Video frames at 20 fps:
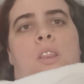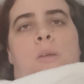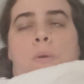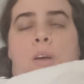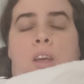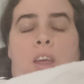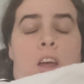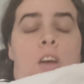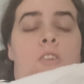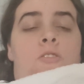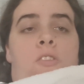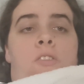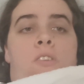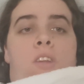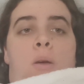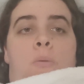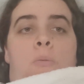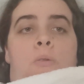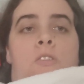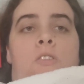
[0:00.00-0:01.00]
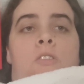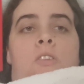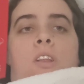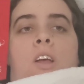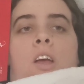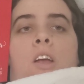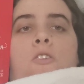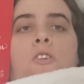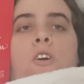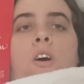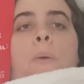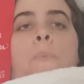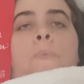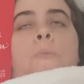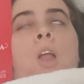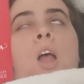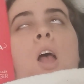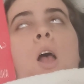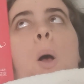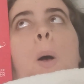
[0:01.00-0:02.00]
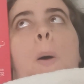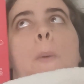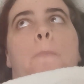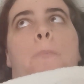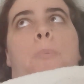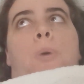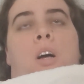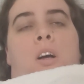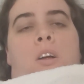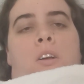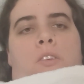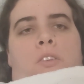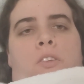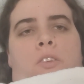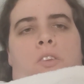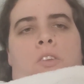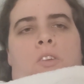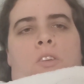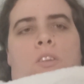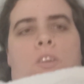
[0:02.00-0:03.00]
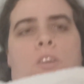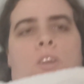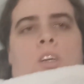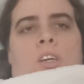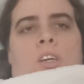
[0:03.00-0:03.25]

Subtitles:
main character's name is Salandria, but,